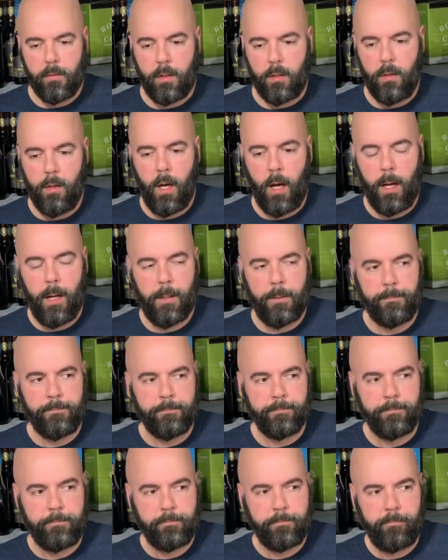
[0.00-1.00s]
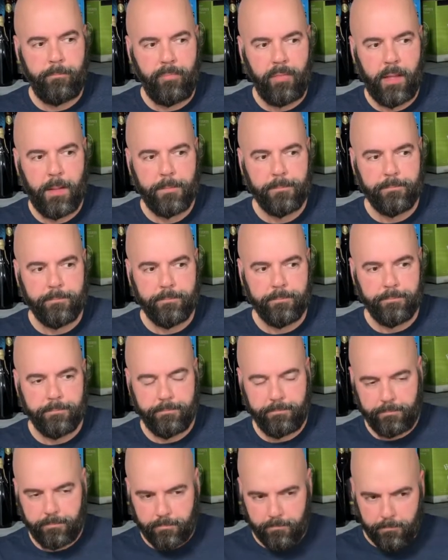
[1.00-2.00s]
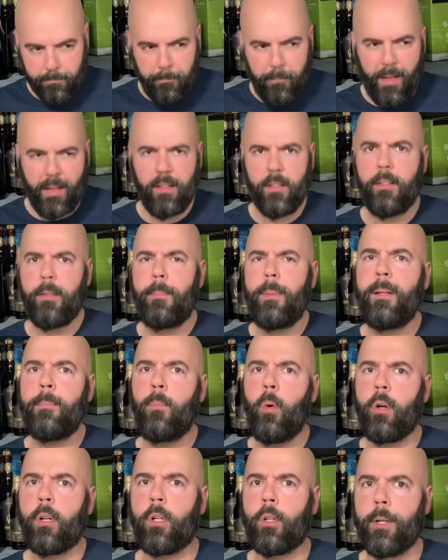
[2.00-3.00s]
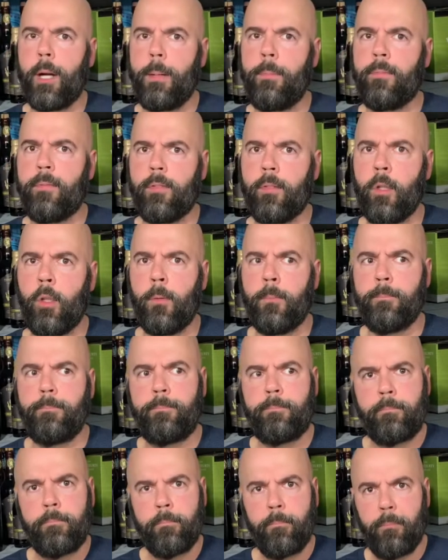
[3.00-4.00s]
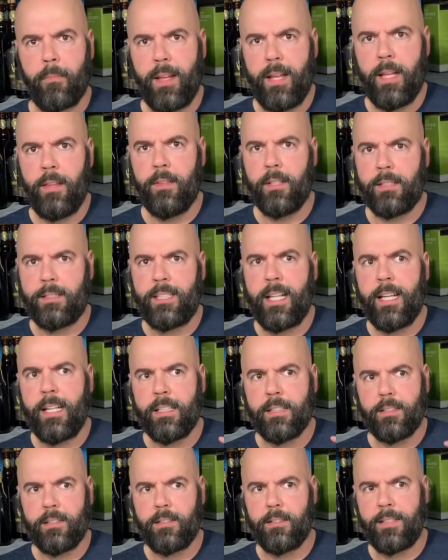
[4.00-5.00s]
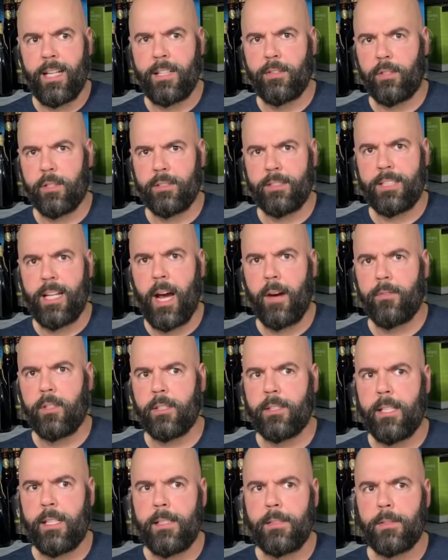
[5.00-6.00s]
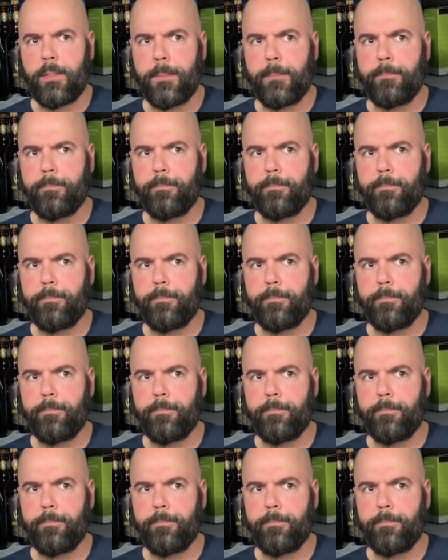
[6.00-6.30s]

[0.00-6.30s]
A little bit more grapefruit in the taste, not just the aftertaste.